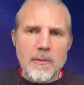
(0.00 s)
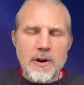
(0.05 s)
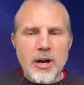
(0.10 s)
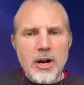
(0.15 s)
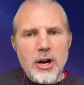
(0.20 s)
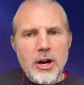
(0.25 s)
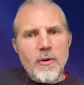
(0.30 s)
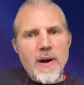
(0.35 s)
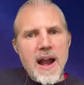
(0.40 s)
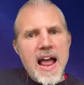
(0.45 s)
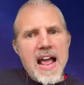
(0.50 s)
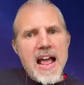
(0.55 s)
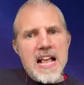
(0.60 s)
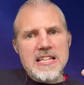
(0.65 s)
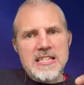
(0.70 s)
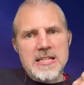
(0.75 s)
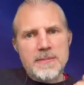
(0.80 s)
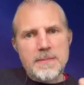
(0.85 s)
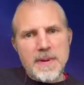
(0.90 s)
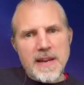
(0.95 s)
We're
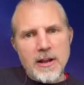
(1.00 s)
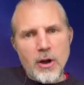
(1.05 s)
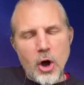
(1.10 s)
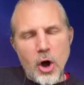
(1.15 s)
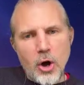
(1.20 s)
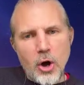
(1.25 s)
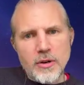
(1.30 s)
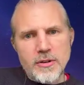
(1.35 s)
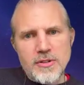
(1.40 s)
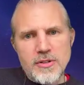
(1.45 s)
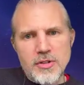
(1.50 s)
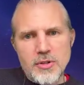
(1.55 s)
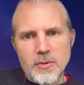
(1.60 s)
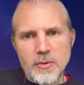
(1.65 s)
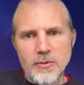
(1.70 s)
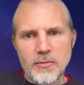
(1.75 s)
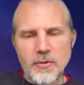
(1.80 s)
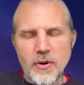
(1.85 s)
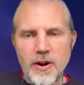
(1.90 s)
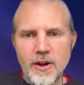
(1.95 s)
grasping
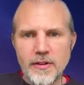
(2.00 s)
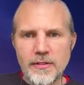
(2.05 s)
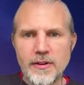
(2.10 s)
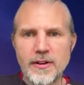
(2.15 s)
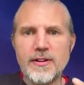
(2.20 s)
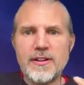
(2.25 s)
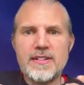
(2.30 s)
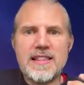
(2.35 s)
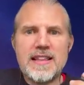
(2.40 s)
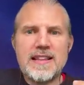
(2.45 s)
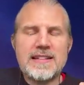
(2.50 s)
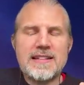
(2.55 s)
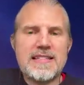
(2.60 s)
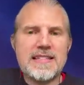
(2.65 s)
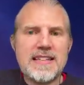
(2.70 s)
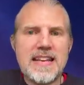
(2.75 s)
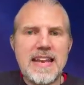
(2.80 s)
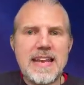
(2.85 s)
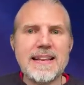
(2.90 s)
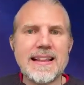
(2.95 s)
onto rather than
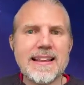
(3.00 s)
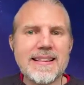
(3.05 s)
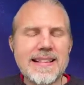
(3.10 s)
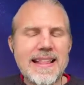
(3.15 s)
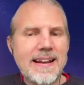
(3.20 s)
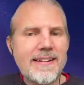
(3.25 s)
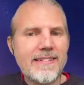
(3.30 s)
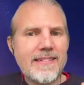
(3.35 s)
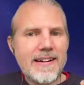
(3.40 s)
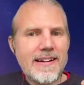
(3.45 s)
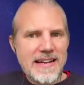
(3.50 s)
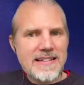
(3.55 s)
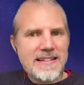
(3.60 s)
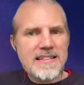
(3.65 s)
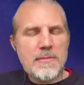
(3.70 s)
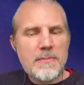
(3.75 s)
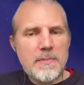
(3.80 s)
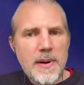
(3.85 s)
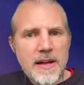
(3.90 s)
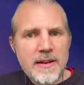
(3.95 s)
seeing that there is
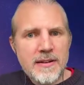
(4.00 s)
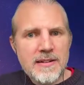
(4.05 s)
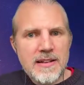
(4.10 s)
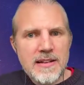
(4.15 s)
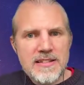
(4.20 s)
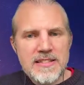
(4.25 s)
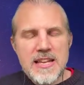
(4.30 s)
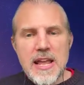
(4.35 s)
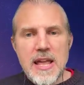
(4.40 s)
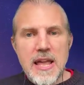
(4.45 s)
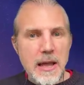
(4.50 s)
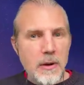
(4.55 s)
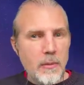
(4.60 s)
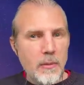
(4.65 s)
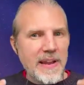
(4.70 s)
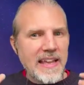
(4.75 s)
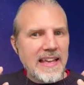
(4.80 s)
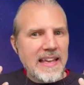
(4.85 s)
abundance, and we